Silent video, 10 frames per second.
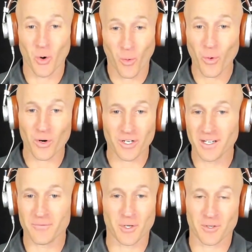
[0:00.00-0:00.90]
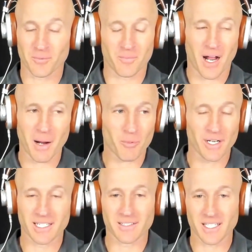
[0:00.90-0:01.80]
Or if you're
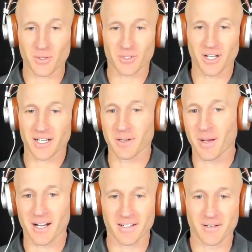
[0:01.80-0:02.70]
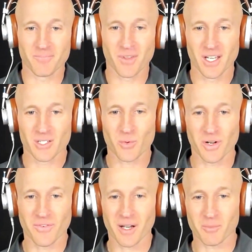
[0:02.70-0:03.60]
operating like you were talking about at a
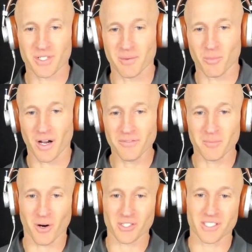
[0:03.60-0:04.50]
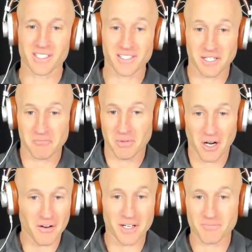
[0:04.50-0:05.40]
25% profit margin, it's like,
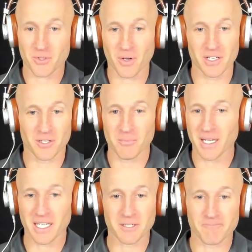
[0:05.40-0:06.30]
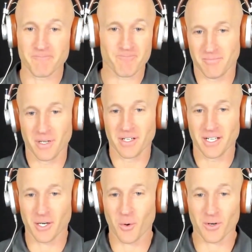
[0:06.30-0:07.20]
all right, great. You're making $1.25
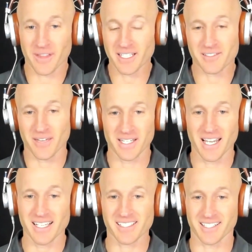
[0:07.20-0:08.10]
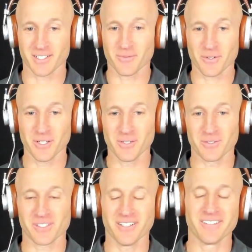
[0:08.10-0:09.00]
million. That's fantastic. Good for you.
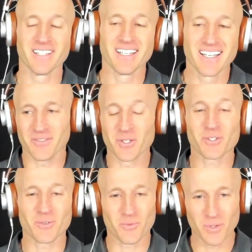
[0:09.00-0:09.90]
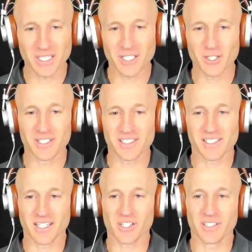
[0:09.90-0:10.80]
So those are really good
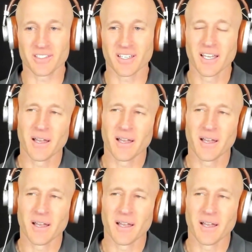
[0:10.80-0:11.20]
distinctions.